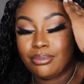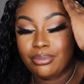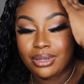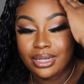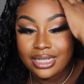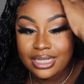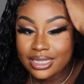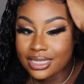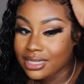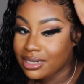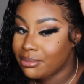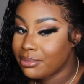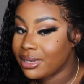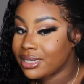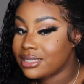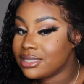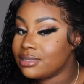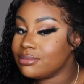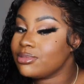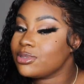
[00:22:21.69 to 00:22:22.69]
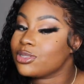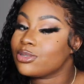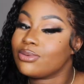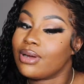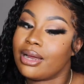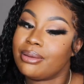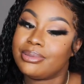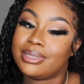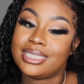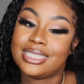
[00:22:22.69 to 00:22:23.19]
pleasing my
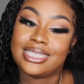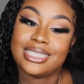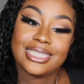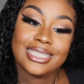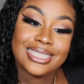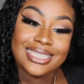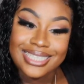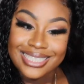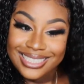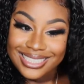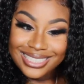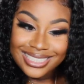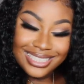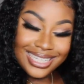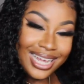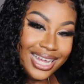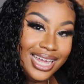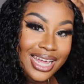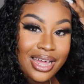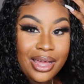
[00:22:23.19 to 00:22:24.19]
subscribers